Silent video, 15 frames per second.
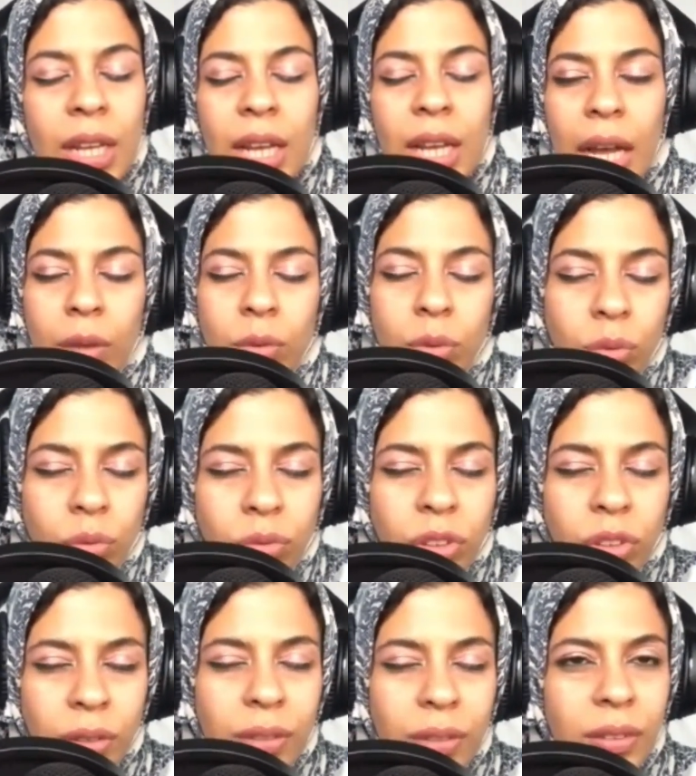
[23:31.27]
how
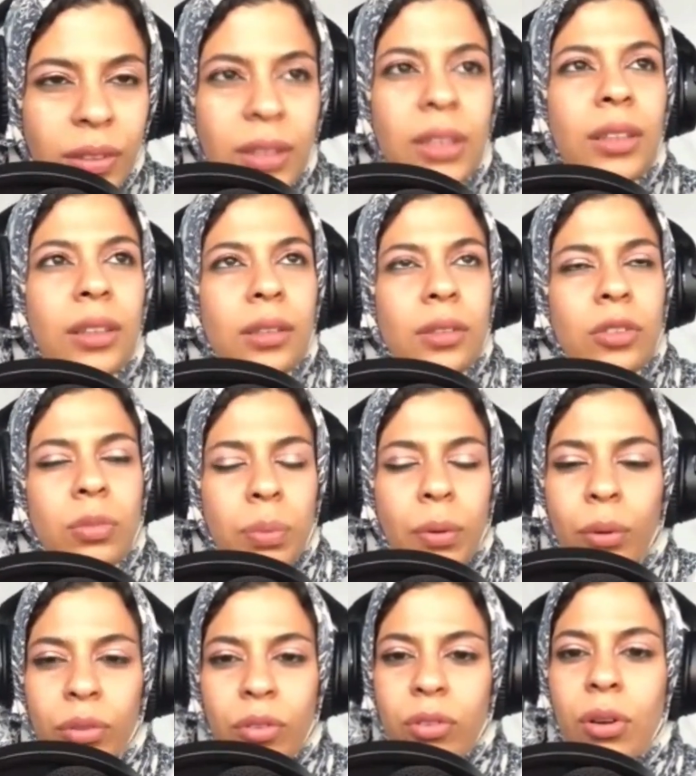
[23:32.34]
do you see this
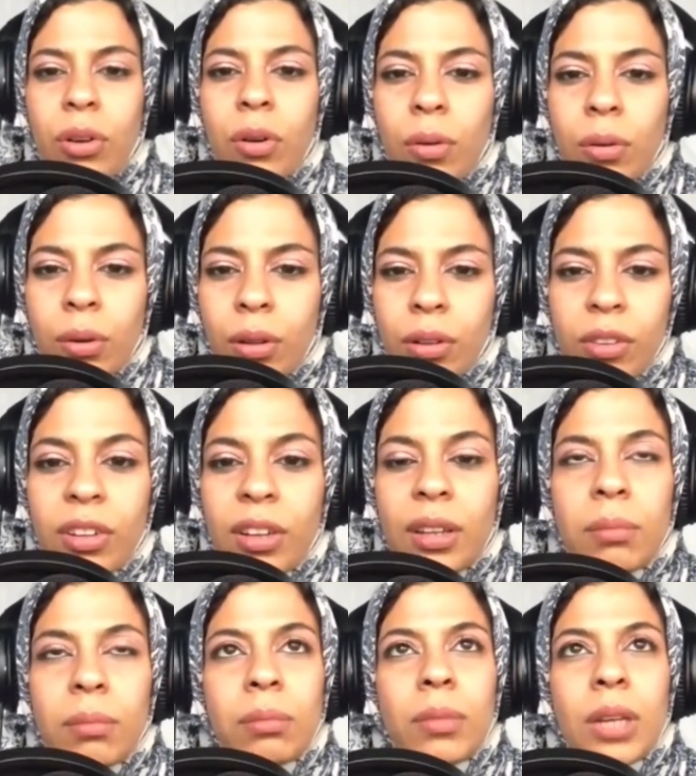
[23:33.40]
process going on?